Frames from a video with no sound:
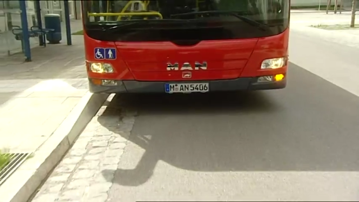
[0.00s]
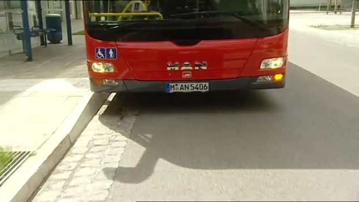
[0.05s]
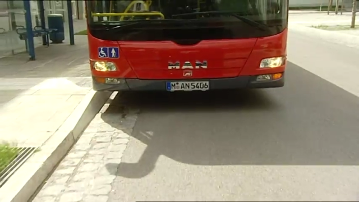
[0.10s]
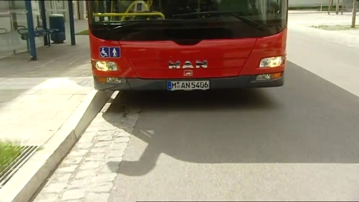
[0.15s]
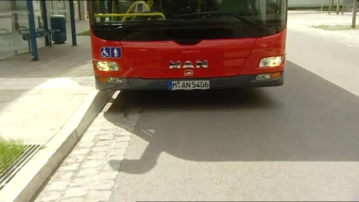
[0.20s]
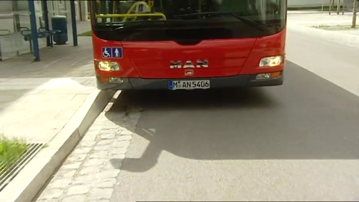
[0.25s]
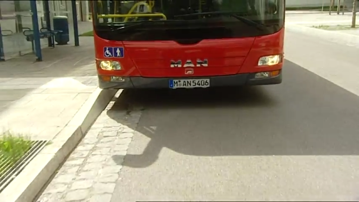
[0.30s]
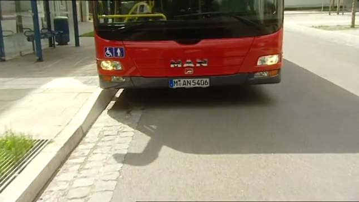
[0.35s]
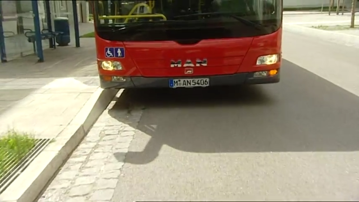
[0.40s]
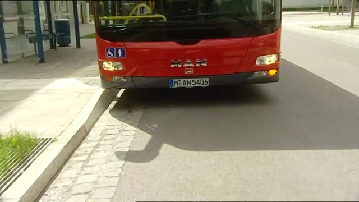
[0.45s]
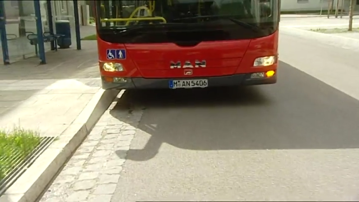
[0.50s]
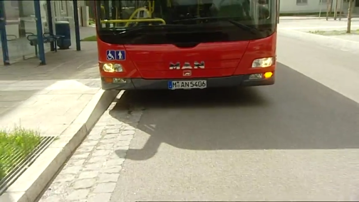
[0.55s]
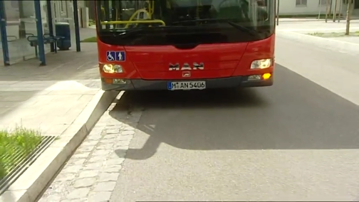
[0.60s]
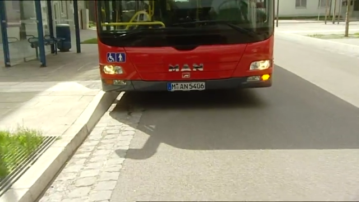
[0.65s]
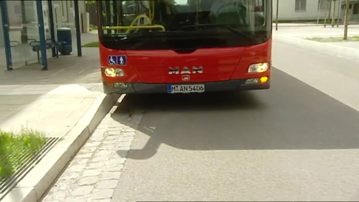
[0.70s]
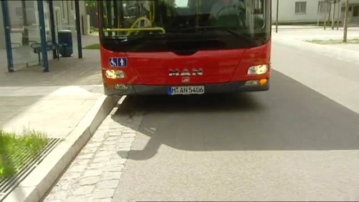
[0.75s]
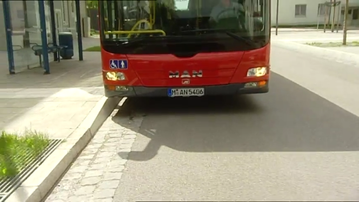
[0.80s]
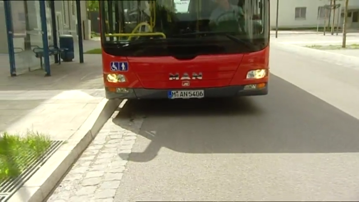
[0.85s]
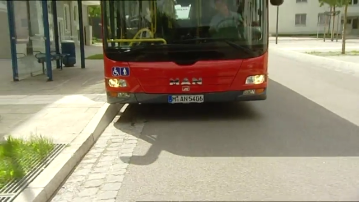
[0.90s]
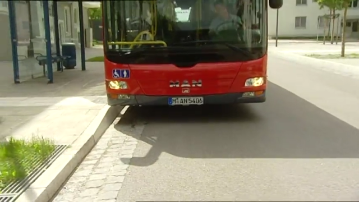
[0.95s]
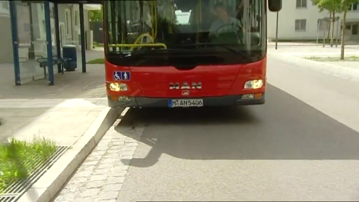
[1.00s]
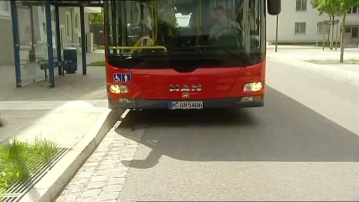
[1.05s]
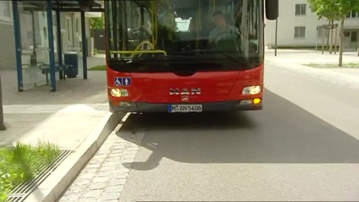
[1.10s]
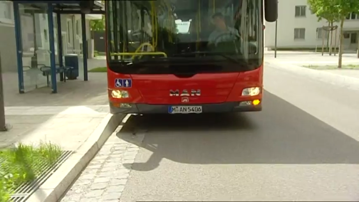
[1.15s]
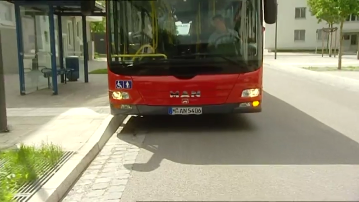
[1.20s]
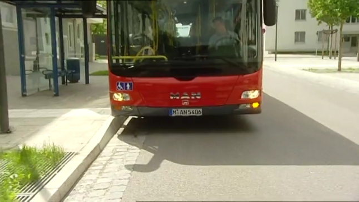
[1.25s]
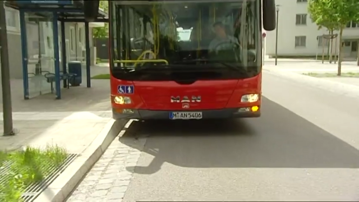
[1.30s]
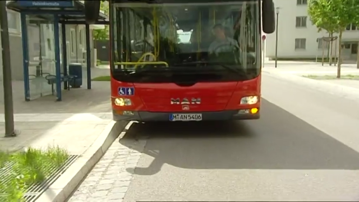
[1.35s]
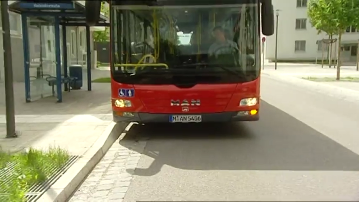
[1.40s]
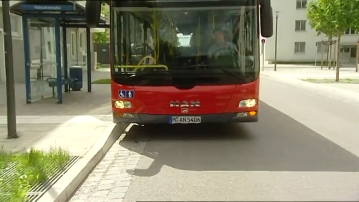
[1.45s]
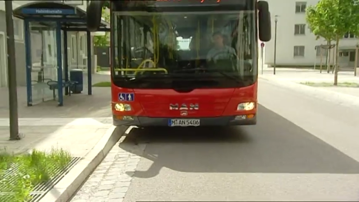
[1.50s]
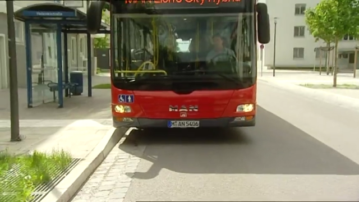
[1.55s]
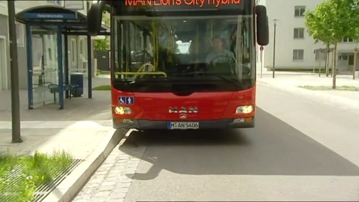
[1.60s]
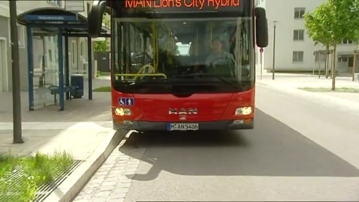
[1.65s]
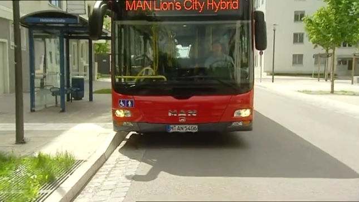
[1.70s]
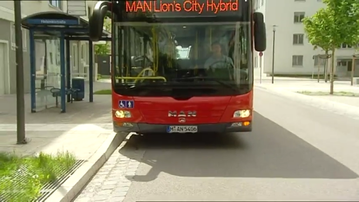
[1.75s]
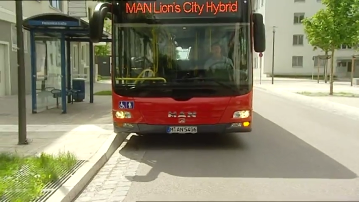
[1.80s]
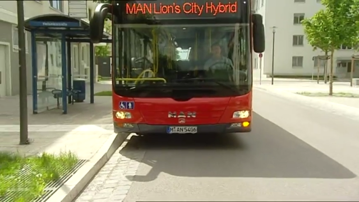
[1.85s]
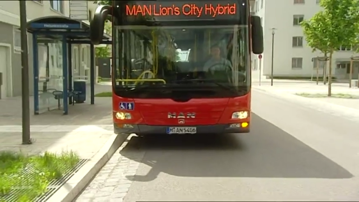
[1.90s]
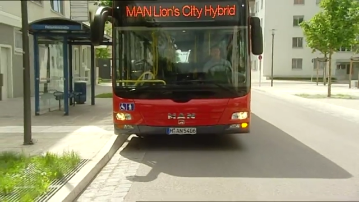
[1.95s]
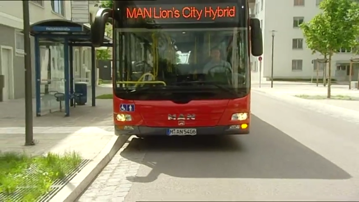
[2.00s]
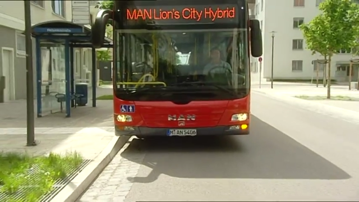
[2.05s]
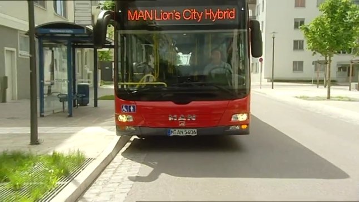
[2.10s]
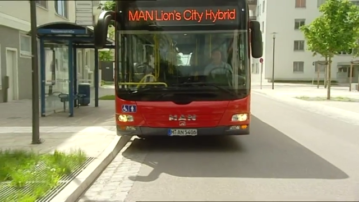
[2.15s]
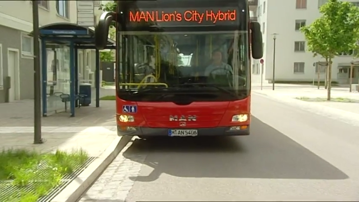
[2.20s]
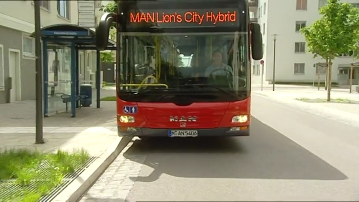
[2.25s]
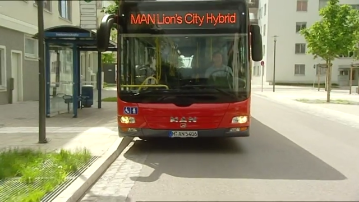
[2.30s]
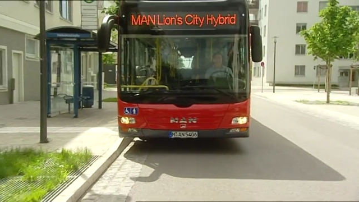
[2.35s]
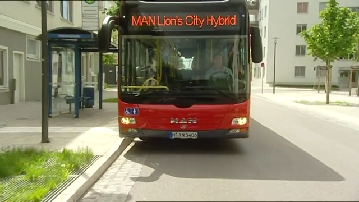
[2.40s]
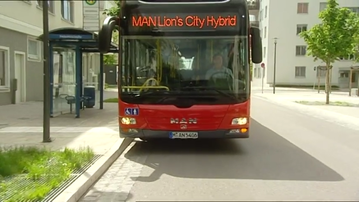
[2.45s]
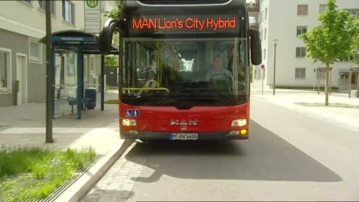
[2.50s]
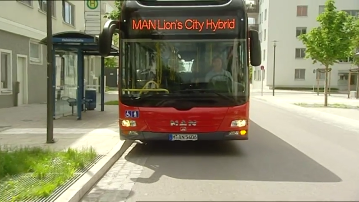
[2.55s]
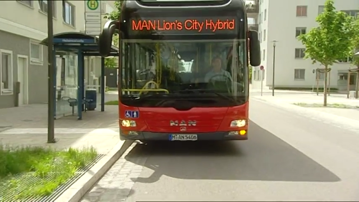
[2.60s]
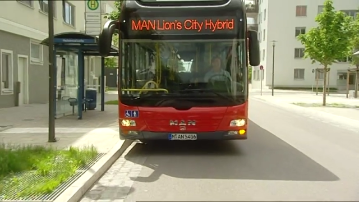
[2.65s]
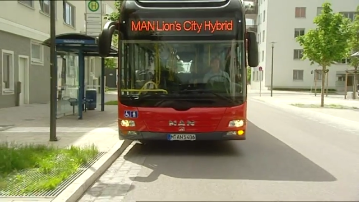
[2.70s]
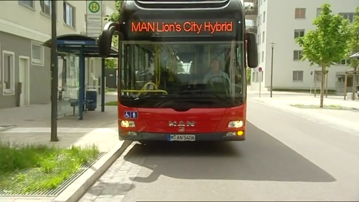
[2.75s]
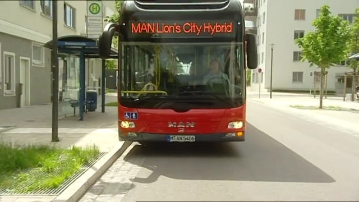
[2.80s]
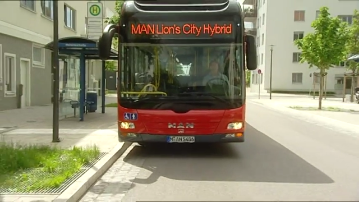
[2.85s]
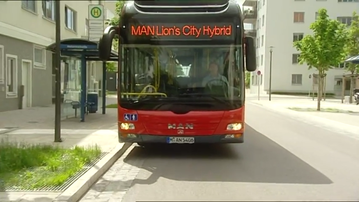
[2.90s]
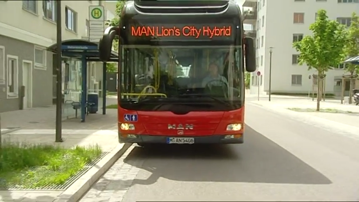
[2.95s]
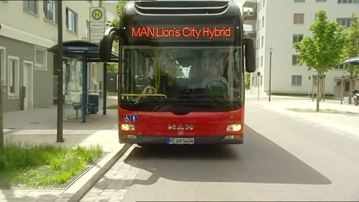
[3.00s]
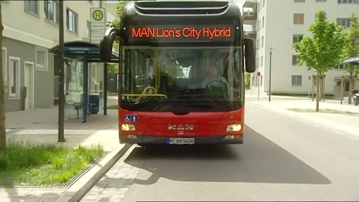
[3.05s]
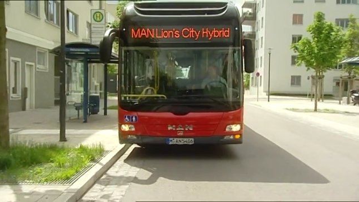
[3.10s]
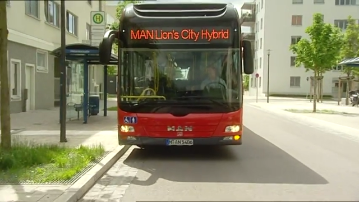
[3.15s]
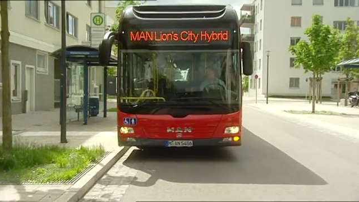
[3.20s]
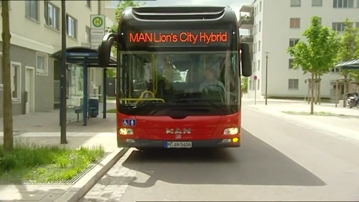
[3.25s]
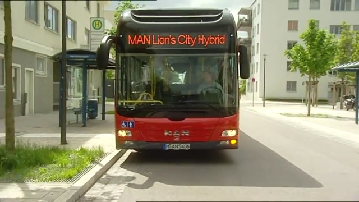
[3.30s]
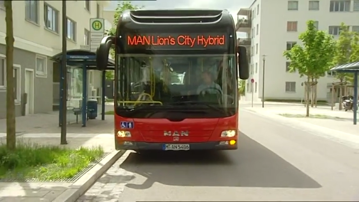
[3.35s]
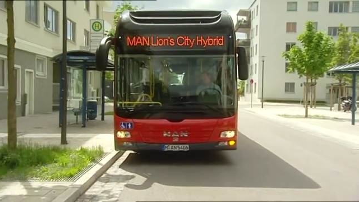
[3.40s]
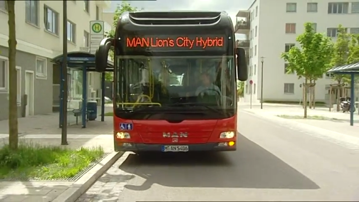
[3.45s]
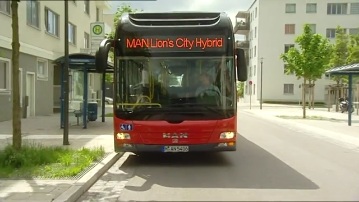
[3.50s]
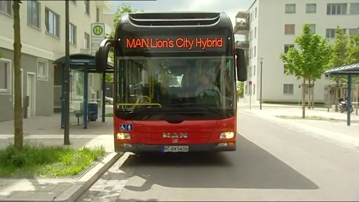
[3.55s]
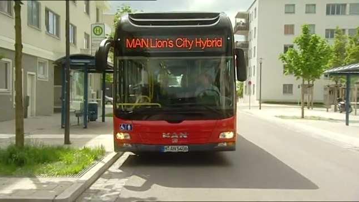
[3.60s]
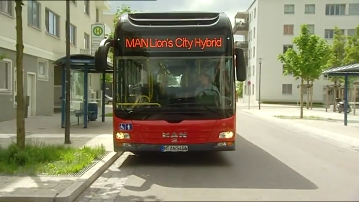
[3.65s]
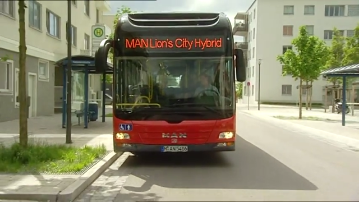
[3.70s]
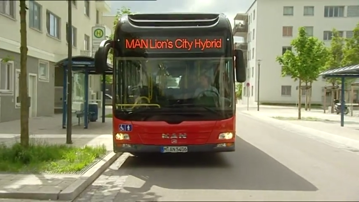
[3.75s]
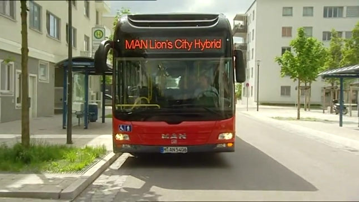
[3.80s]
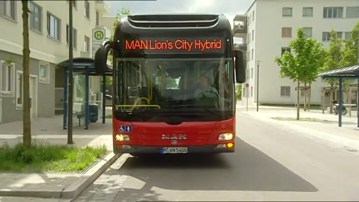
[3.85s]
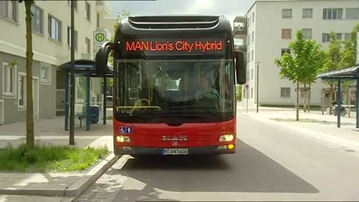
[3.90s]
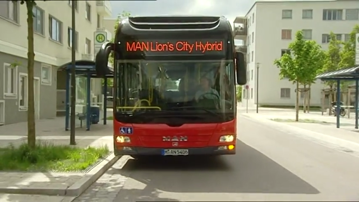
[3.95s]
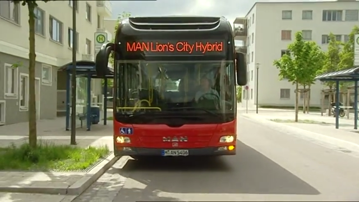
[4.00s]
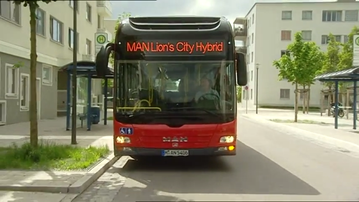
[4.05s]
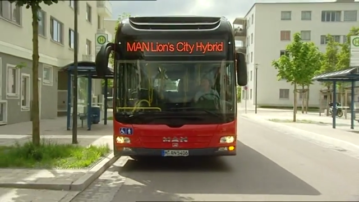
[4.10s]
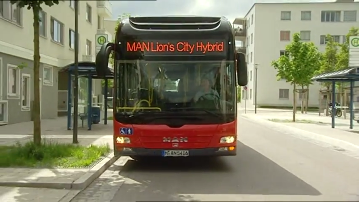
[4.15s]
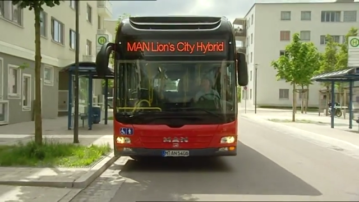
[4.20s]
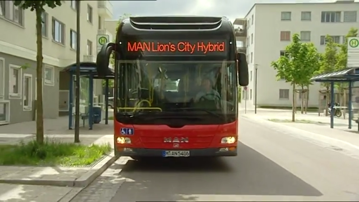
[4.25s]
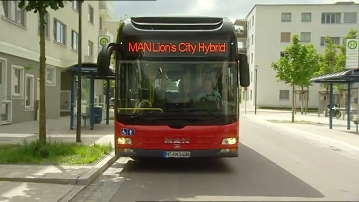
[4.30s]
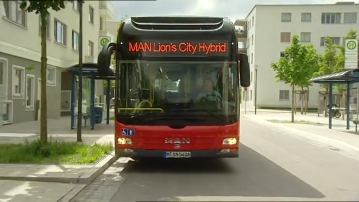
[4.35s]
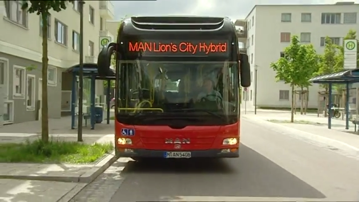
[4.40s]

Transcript: Nobody's mouth can be seen.